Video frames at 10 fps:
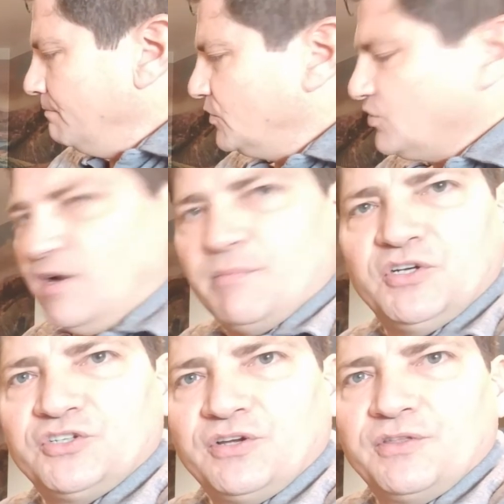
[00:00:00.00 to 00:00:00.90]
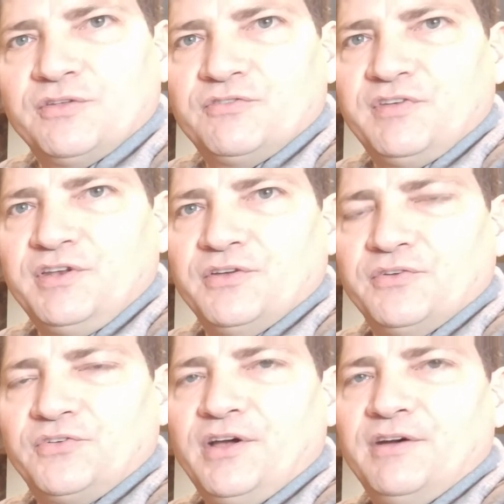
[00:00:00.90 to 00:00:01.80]
So I'm going to show you those
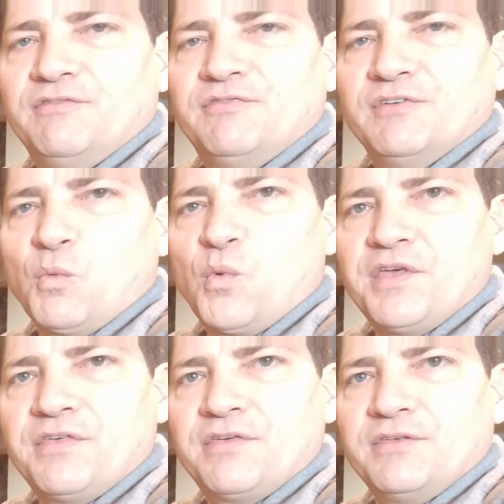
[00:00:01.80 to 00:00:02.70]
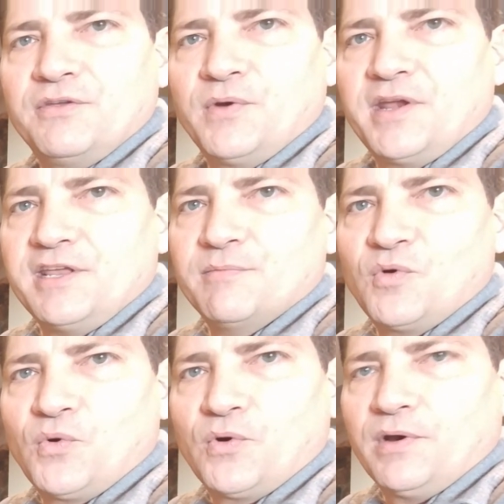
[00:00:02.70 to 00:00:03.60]
videos of with uranium
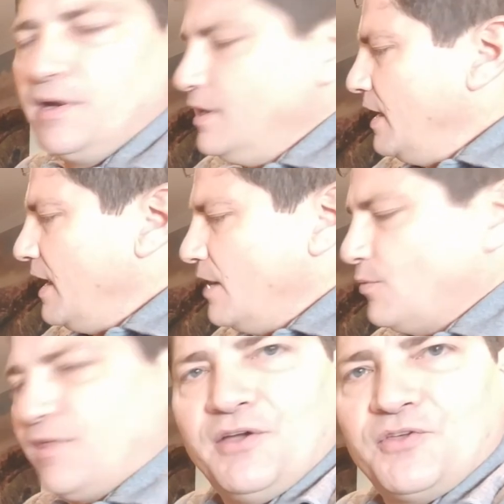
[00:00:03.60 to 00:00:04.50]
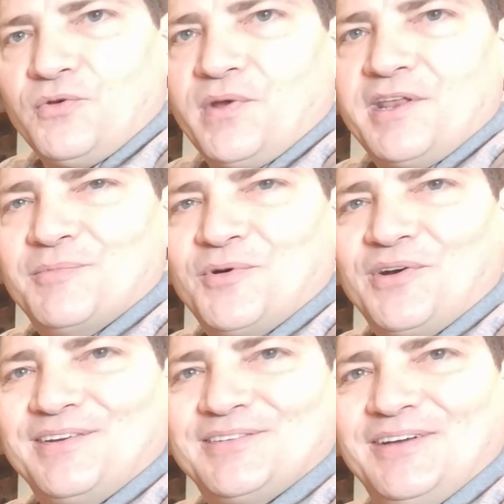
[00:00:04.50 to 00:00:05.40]
ore and without uranium
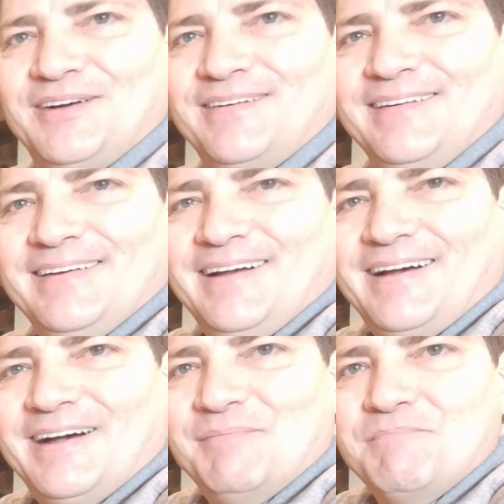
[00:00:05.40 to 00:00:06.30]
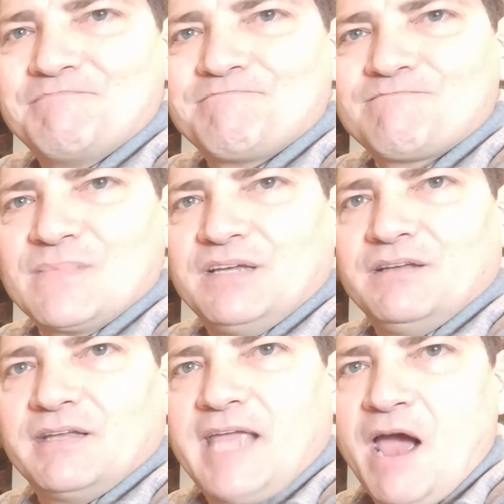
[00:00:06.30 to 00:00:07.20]
ore. So
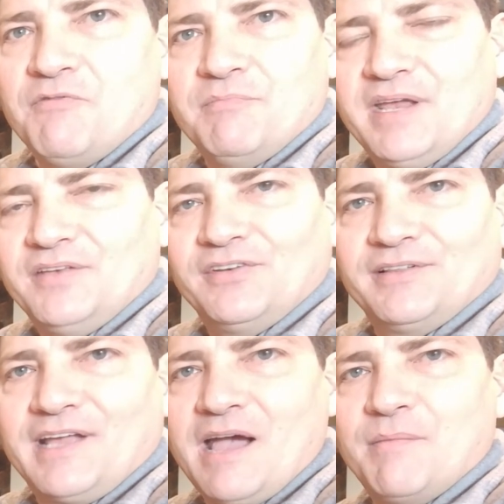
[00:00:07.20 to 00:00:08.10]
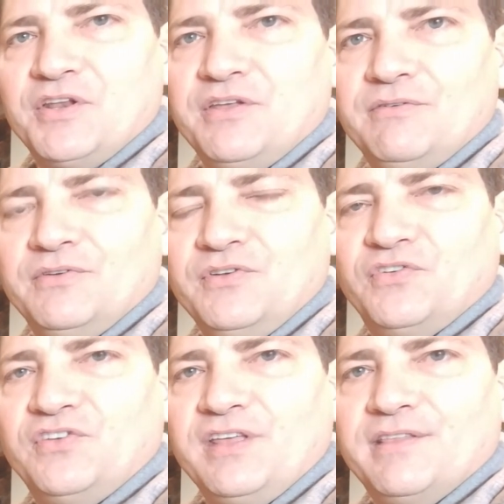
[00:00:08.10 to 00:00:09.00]
count basically how many you
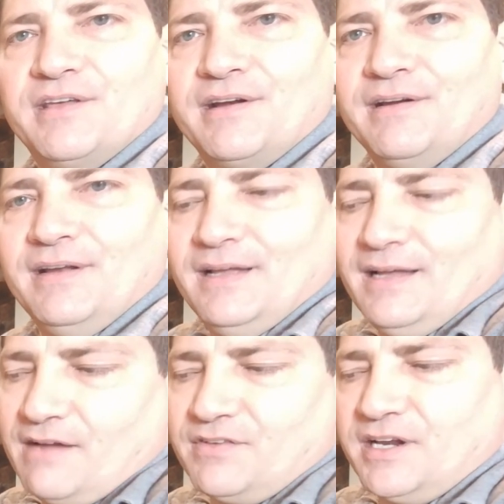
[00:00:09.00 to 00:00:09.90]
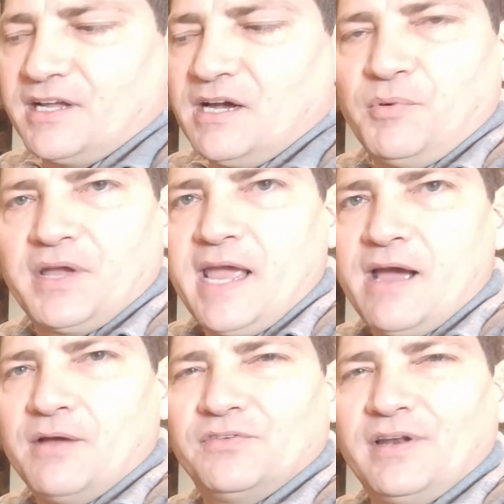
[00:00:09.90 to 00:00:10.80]
see there. I've done a couple
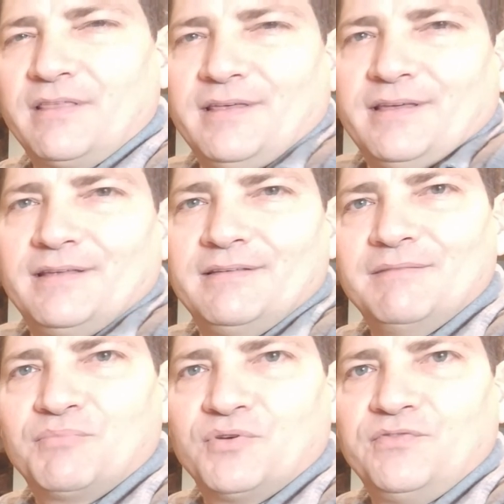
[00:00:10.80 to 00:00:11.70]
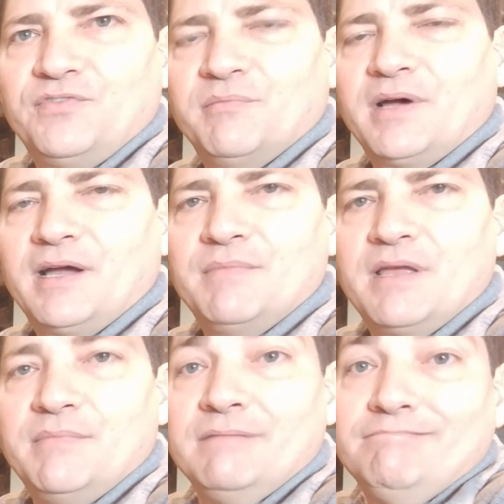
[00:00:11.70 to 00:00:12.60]
counts, and I think it improved it by
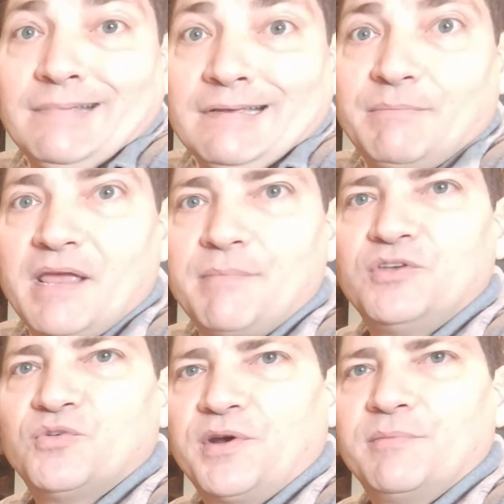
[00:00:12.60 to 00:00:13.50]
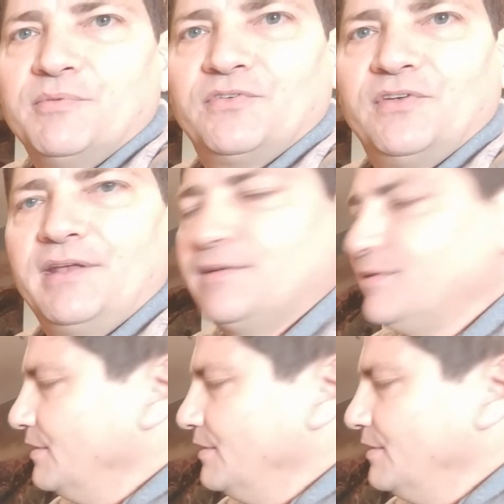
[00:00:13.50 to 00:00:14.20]
maybe 20%